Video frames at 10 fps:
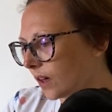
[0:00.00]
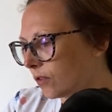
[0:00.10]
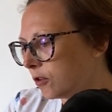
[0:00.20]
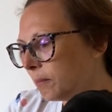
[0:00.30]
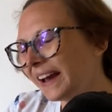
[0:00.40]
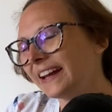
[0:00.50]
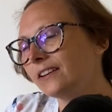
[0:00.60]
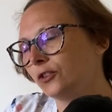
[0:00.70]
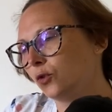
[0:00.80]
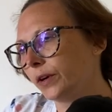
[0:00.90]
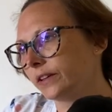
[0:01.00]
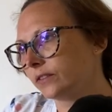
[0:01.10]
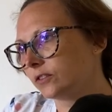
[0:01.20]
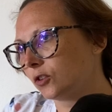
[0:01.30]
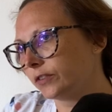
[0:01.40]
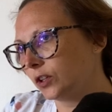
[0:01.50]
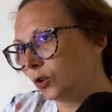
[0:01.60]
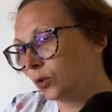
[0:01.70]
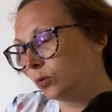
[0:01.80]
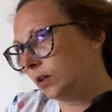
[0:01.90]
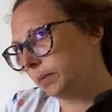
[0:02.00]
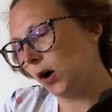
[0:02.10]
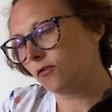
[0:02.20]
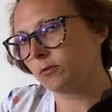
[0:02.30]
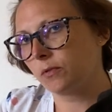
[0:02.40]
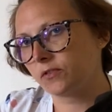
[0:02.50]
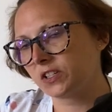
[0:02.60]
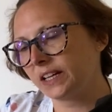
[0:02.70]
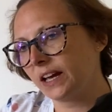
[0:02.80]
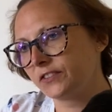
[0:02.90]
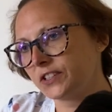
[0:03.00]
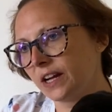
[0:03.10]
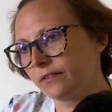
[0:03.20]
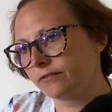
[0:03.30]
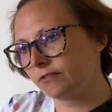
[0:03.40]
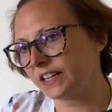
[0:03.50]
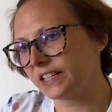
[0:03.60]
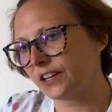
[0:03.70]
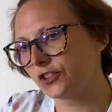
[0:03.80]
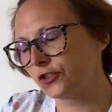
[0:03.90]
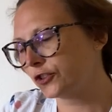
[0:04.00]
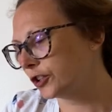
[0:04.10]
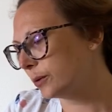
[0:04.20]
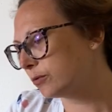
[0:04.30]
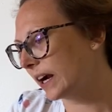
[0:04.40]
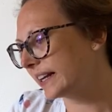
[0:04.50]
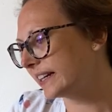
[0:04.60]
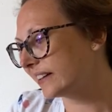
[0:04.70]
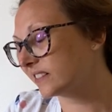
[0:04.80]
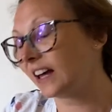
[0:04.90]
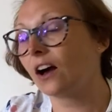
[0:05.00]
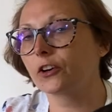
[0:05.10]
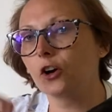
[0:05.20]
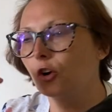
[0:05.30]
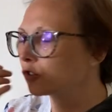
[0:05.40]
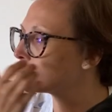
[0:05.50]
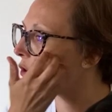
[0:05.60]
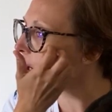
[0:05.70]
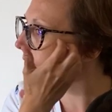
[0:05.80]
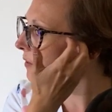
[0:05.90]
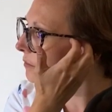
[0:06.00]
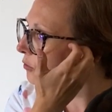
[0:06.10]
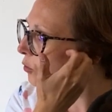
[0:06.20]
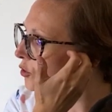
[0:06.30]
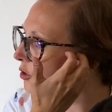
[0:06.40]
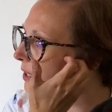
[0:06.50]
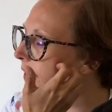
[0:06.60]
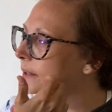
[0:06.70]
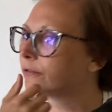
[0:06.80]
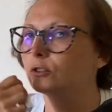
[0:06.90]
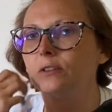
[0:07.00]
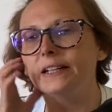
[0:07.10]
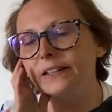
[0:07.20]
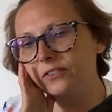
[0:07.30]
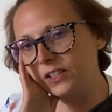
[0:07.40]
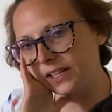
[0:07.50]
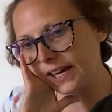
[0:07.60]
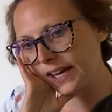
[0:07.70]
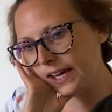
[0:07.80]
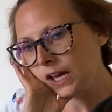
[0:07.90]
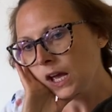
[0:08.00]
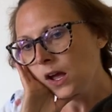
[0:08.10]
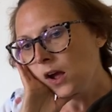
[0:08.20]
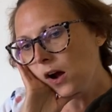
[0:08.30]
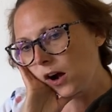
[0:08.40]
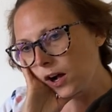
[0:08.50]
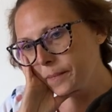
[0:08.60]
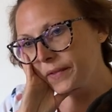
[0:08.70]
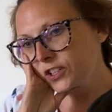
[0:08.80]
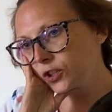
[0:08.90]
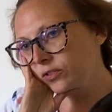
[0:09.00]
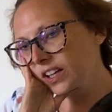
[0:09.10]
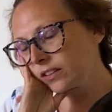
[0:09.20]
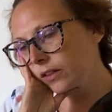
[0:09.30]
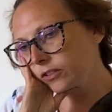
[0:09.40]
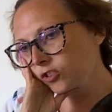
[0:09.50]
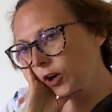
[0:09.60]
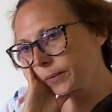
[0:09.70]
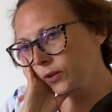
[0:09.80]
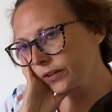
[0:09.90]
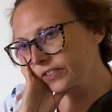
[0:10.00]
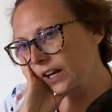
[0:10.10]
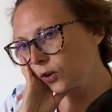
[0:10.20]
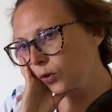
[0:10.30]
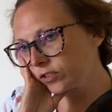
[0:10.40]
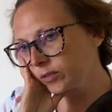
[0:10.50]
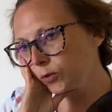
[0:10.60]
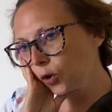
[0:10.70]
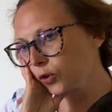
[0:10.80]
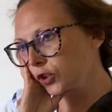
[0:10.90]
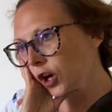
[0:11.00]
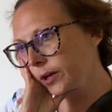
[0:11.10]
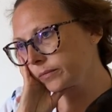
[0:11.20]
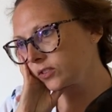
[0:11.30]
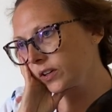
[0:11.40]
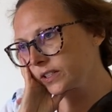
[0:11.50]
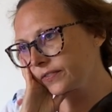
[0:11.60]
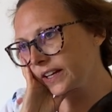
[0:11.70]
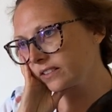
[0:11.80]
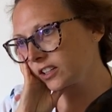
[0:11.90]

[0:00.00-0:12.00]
the main annoyance of it all, apart from obviously having to have radiation to your brain, is that I can't drive, unfortunately, for at least a year. Um, they do say that the CyberKnife can cause some long-term side effects.